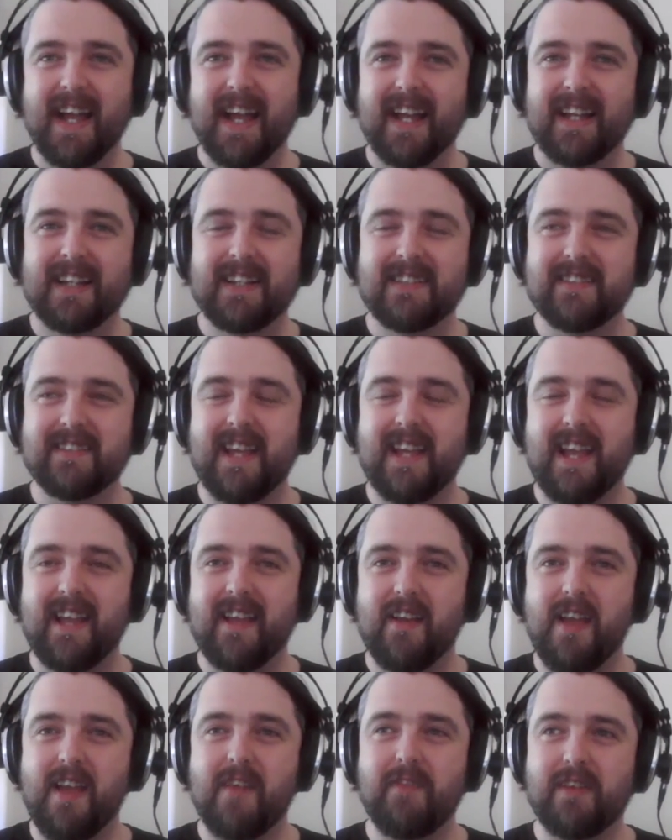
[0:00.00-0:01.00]
Because
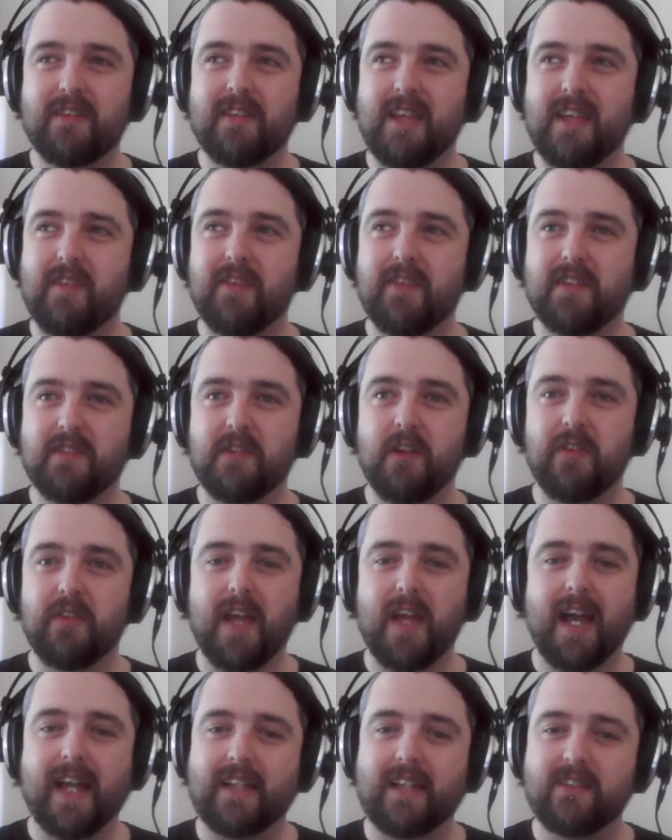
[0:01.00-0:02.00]
if it's not
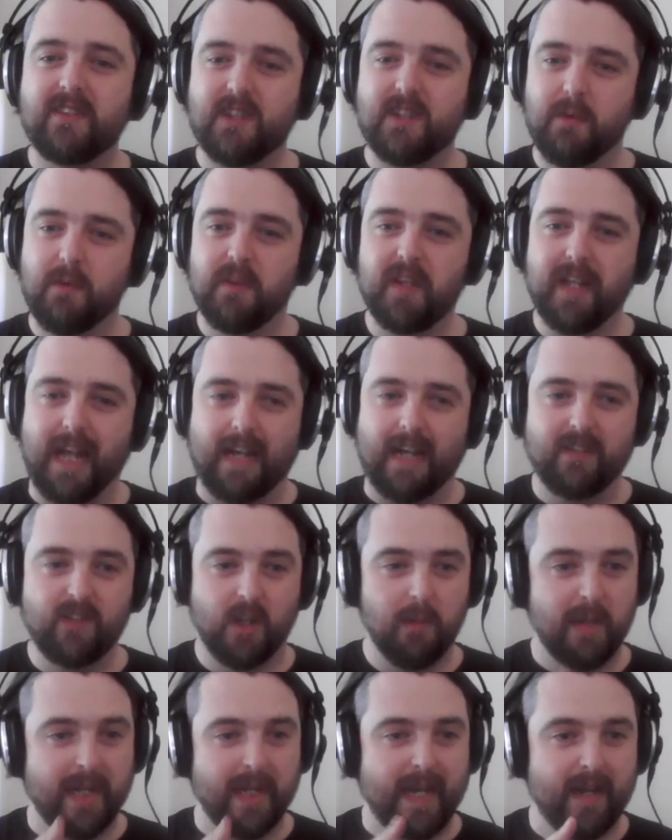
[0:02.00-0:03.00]
that, it's some other gas
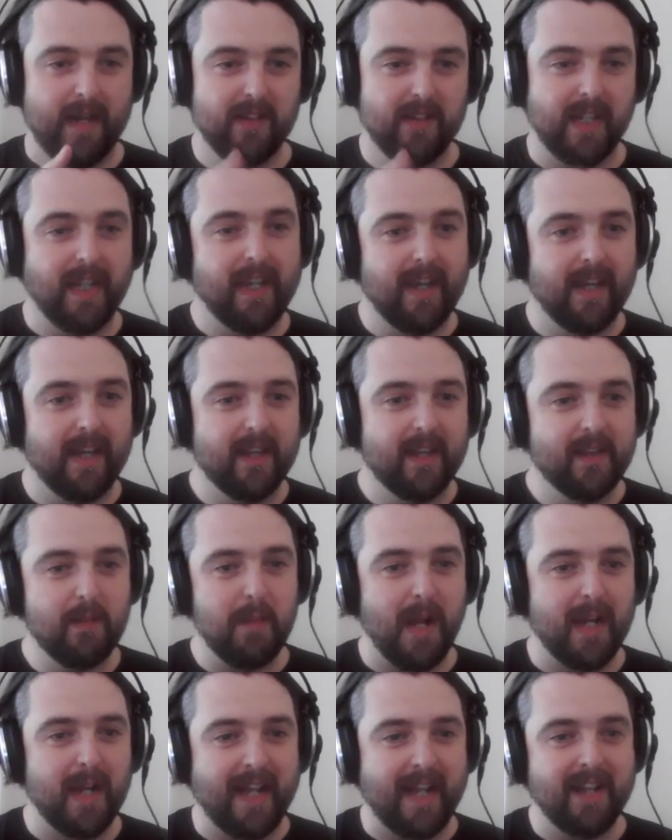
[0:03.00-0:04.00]
coming out the
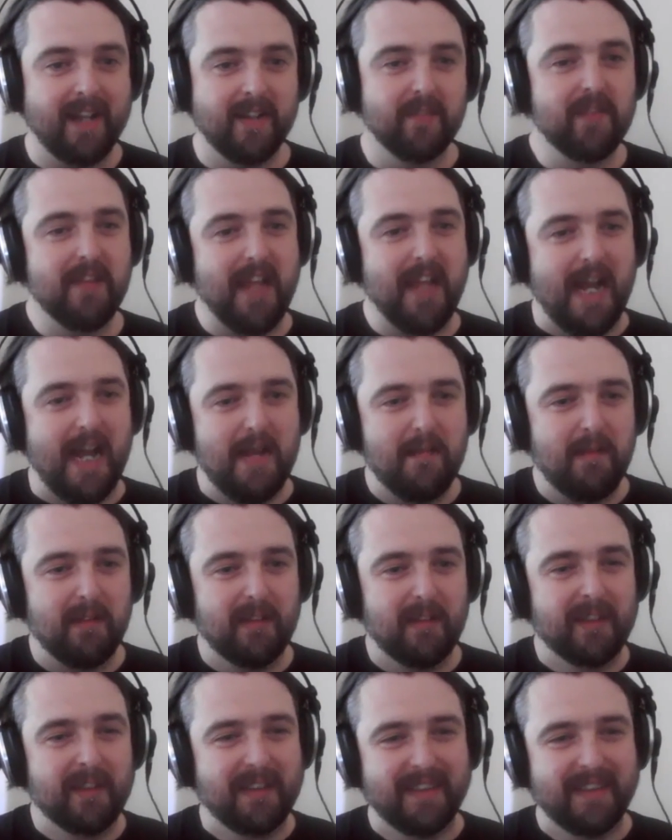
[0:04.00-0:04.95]
back end of the animal.